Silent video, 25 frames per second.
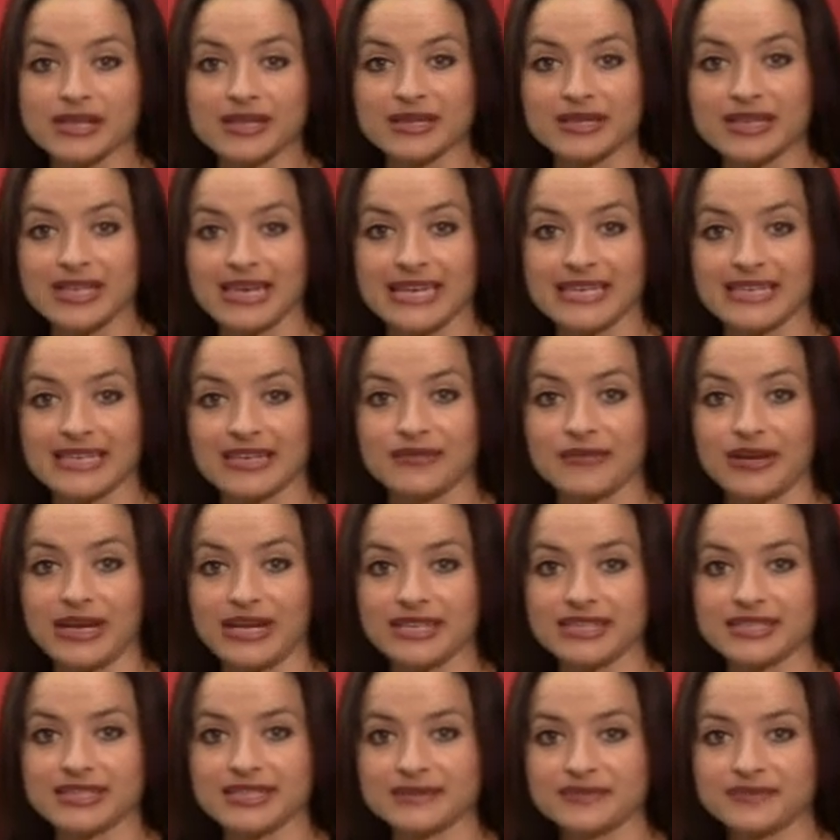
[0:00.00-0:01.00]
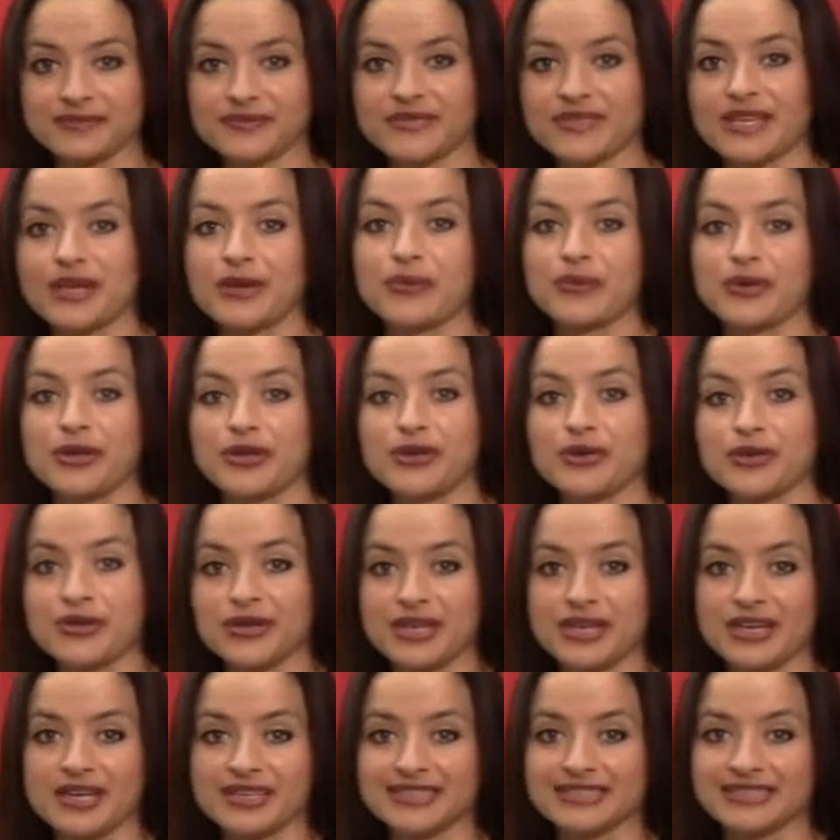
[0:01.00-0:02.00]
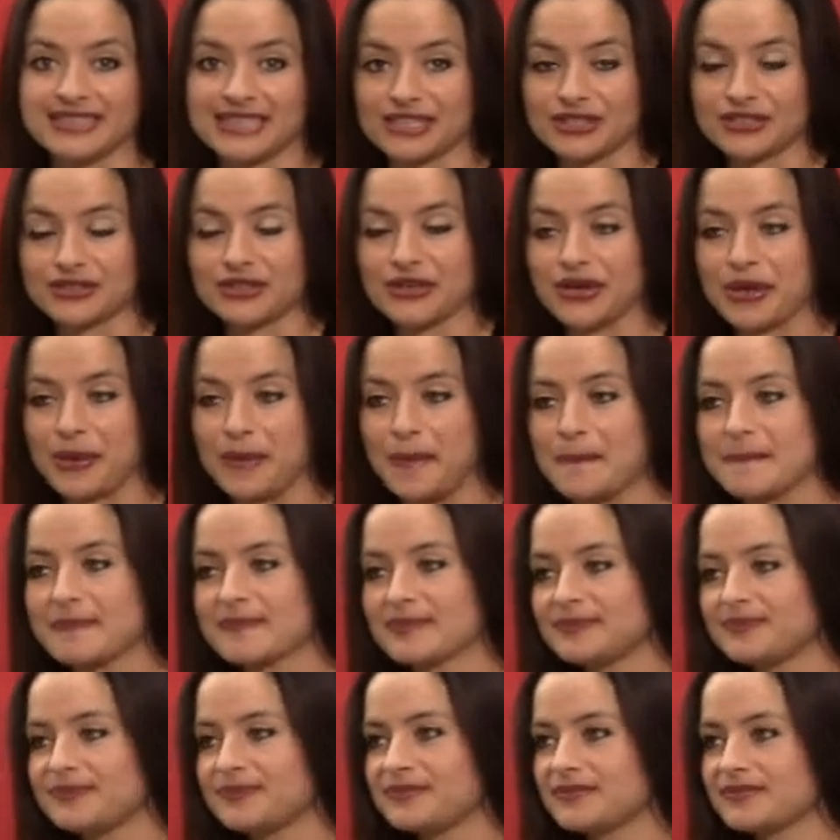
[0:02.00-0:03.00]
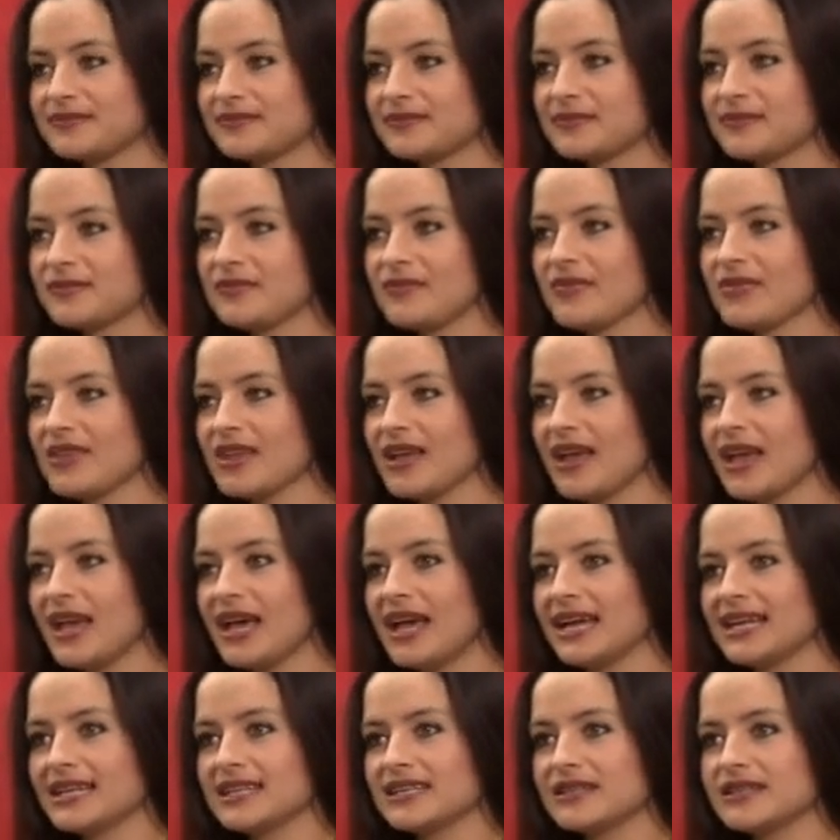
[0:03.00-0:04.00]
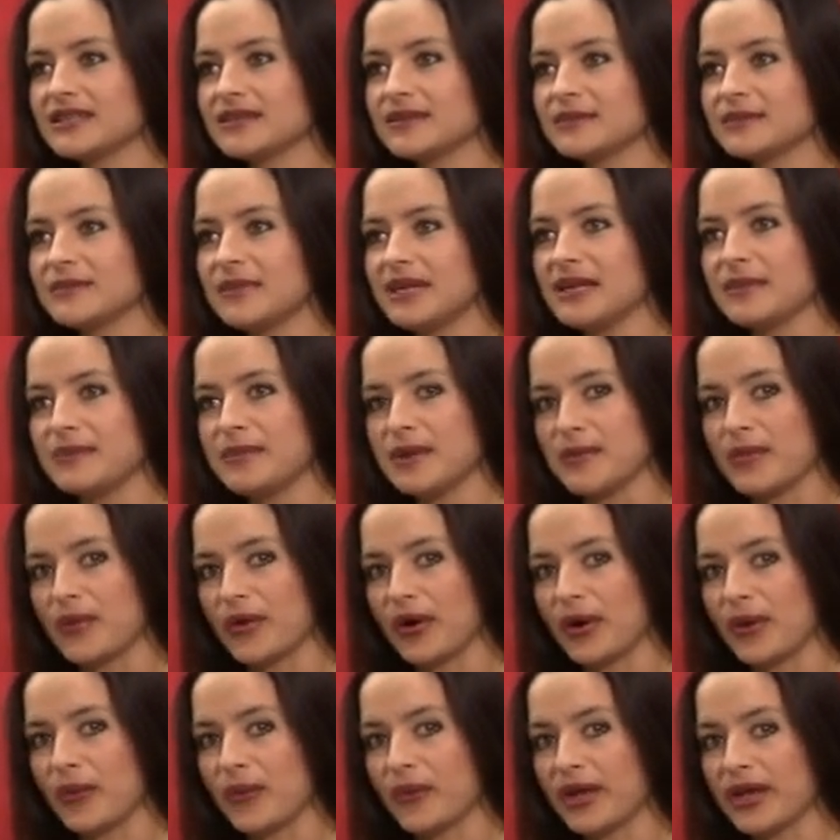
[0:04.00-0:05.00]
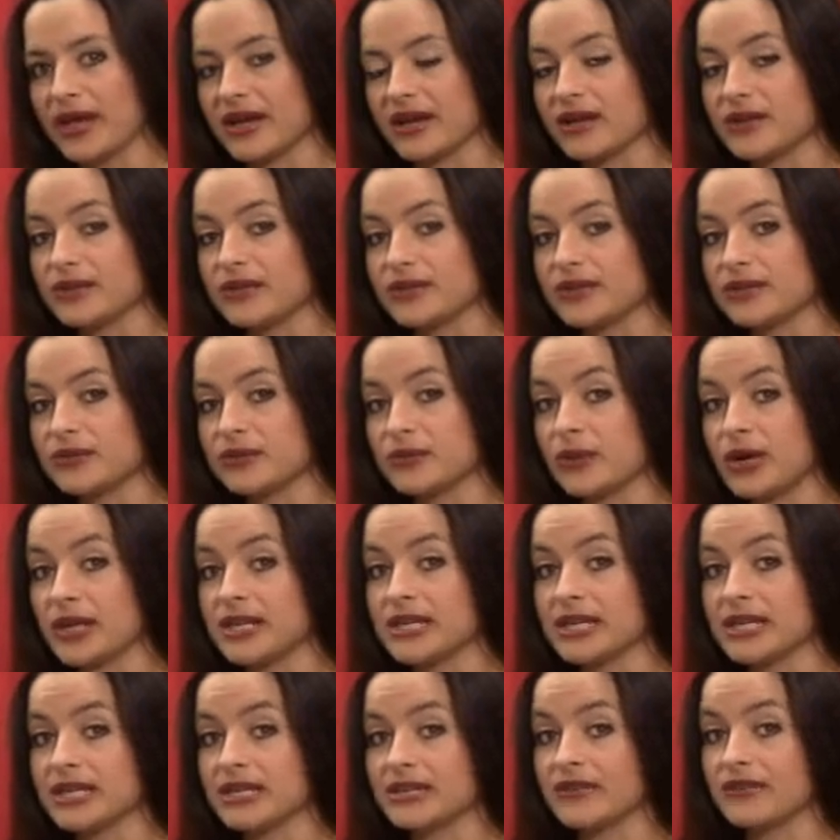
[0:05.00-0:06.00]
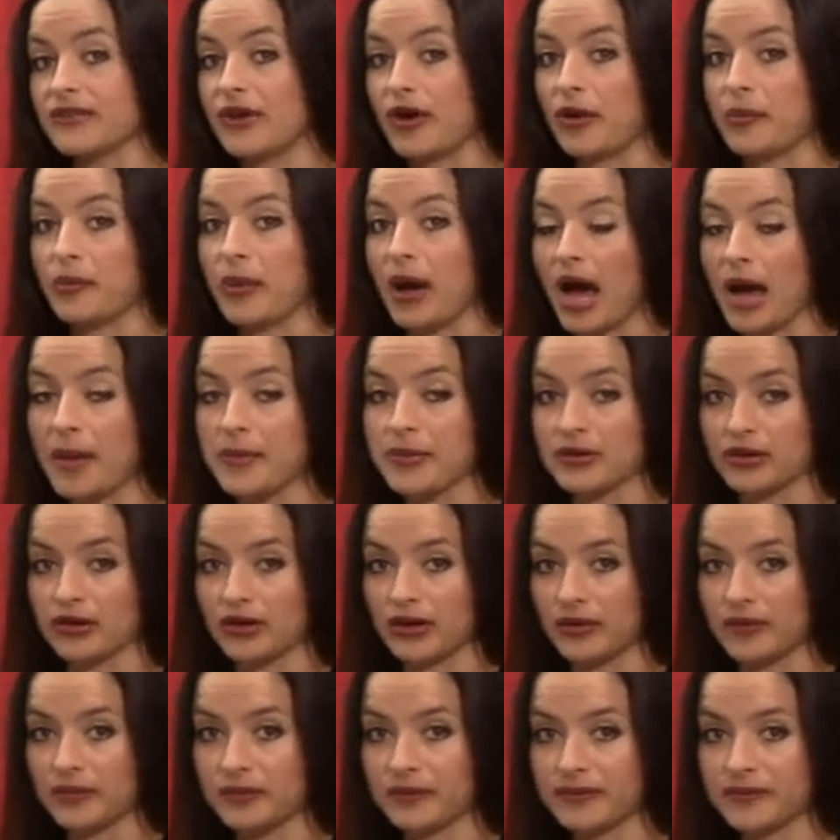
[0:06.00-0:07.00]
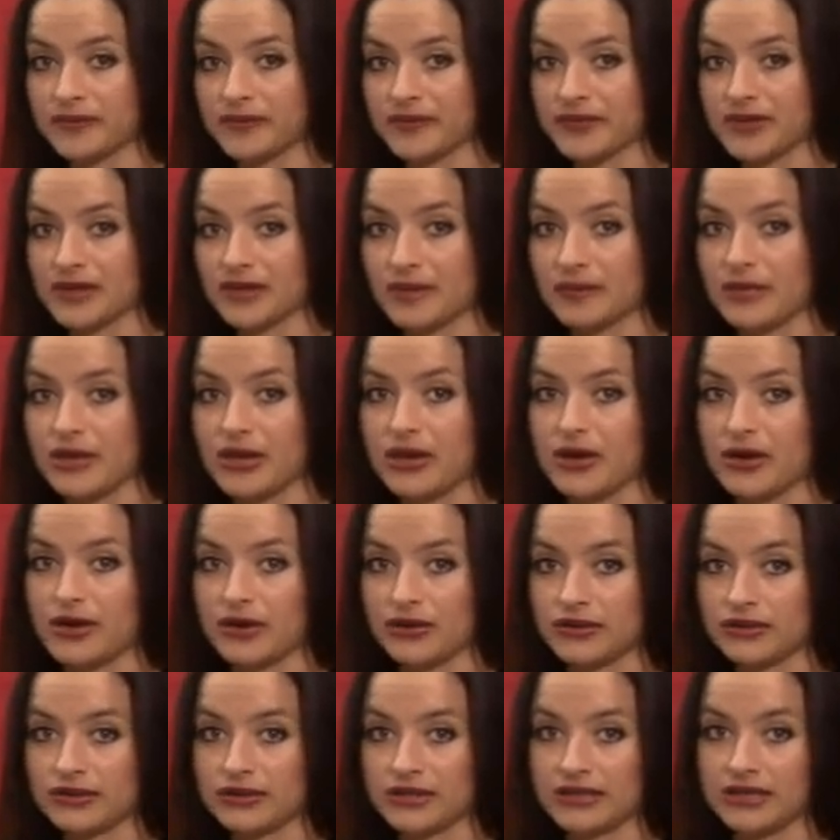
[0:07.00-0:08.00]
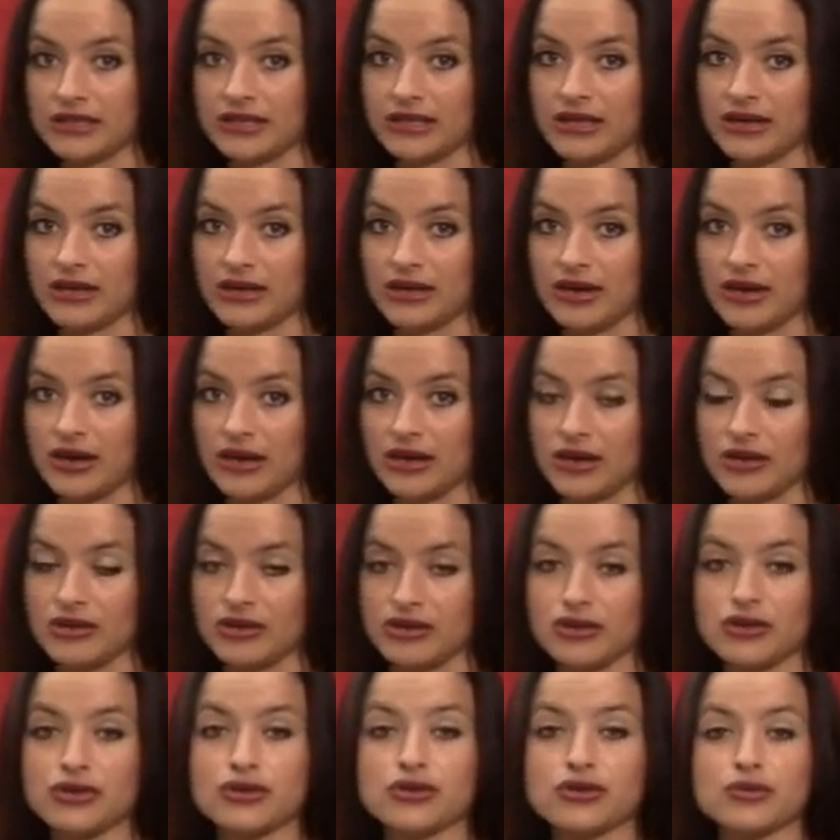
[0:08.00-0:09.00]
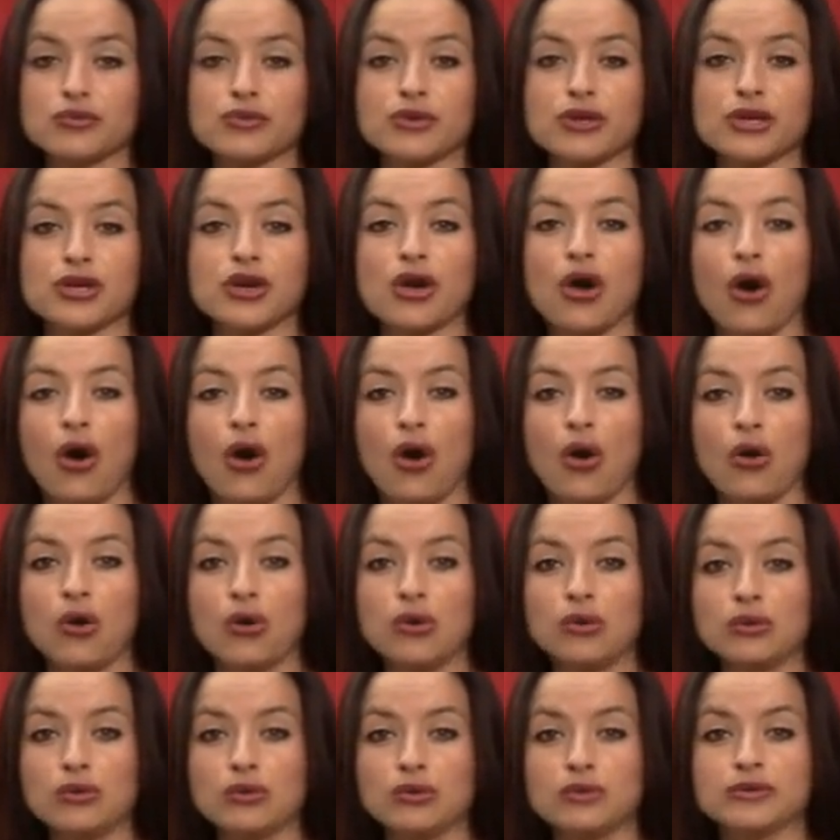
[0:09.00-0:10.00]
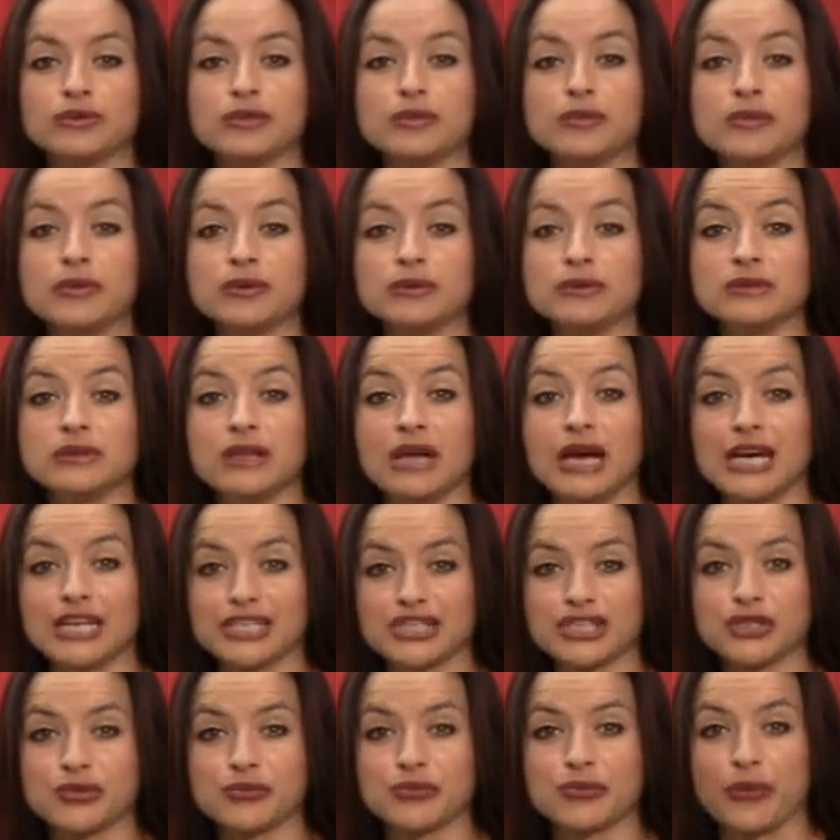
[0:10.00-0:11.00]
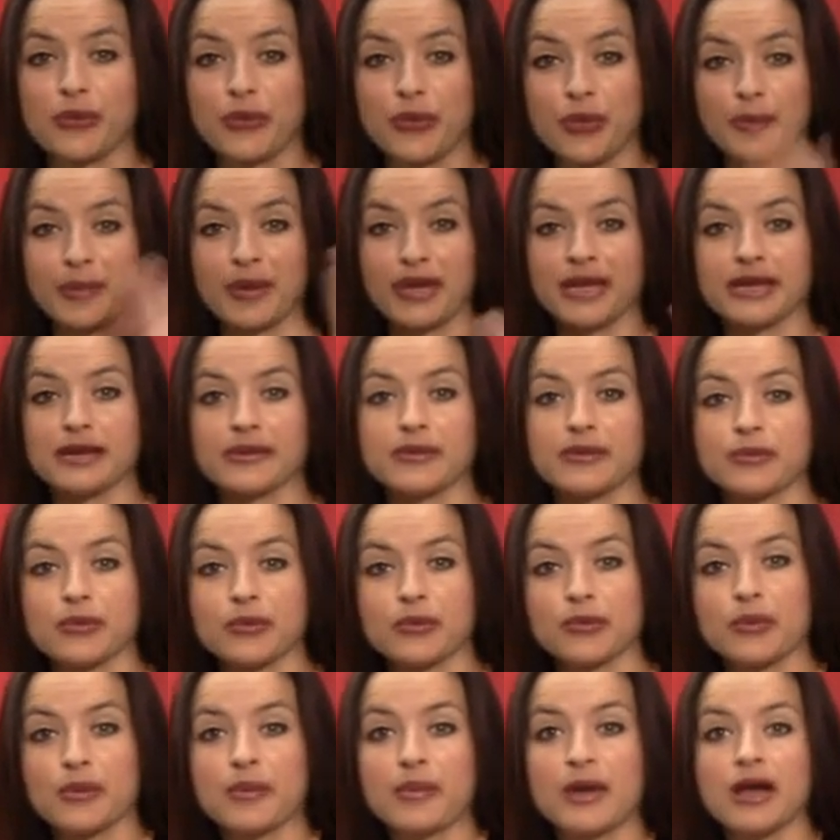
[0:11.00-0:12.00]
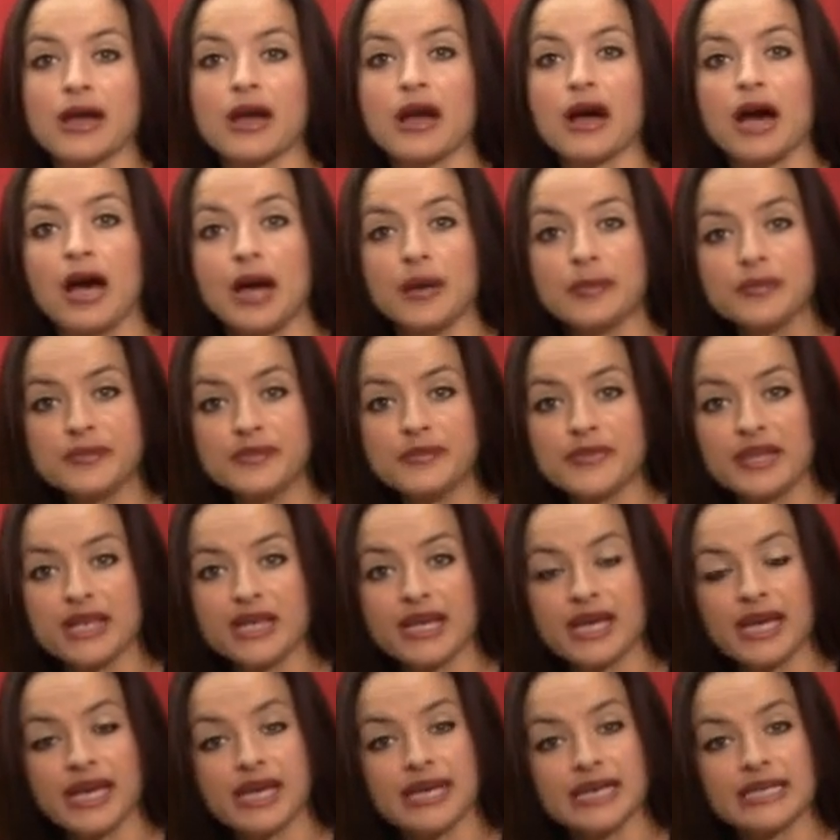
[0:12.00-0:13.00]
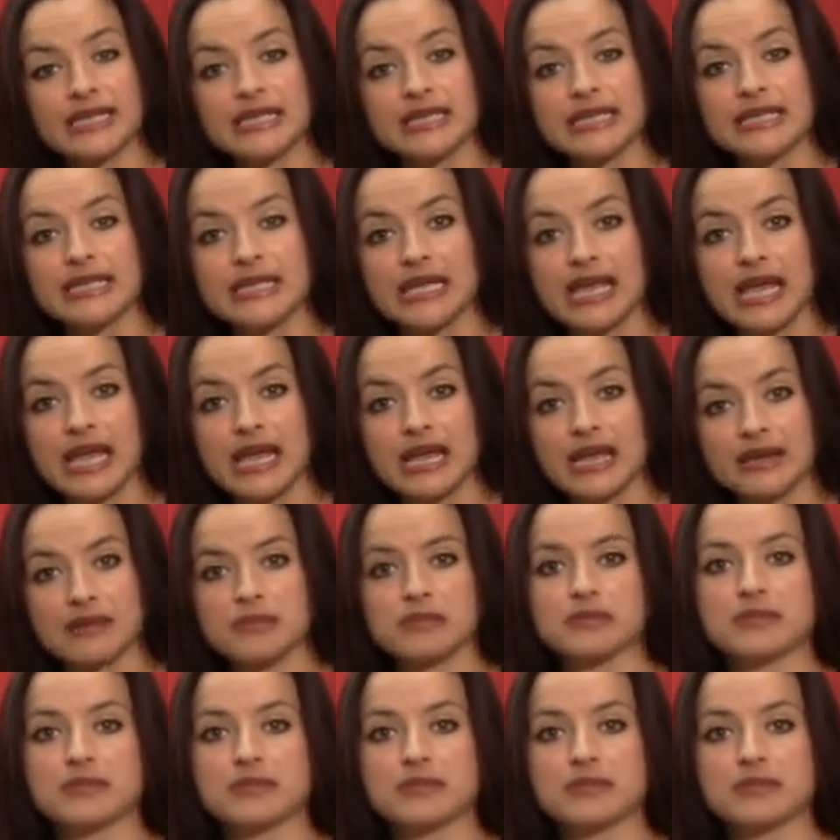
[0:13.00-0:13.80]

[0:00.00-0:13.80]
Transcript: tent event that we're doing here in Sarasota. As many people are aware, the red tents are very popular because they used to be called the Moon Lodge for women, where women come and they